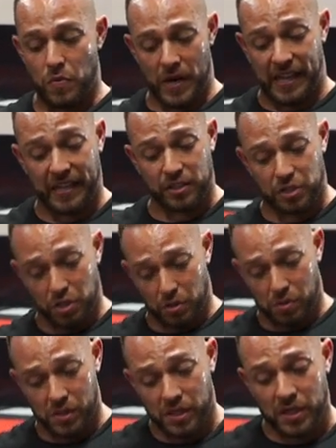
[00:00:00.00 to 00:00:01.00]
What I like to
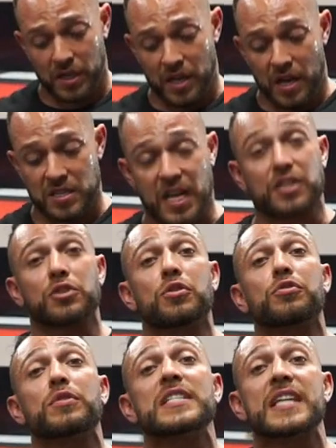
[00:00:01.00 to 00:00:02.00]
do is I like to do
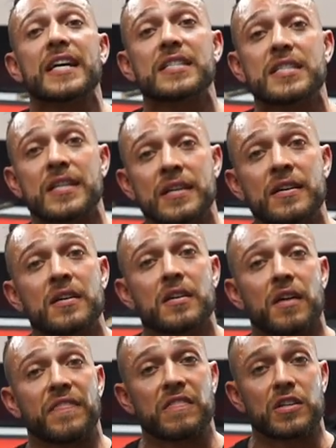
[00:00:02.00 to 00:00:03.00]
three sets
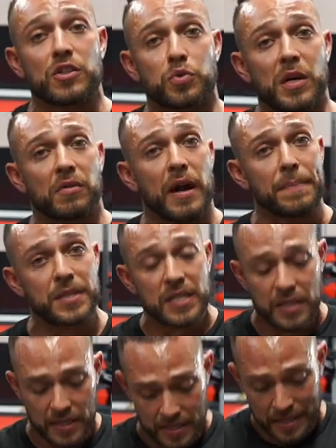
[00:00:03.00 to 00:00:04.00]
of 15 to 20
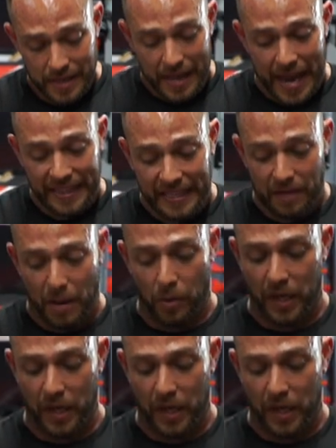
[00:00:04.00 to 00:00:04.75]
reps at the end of my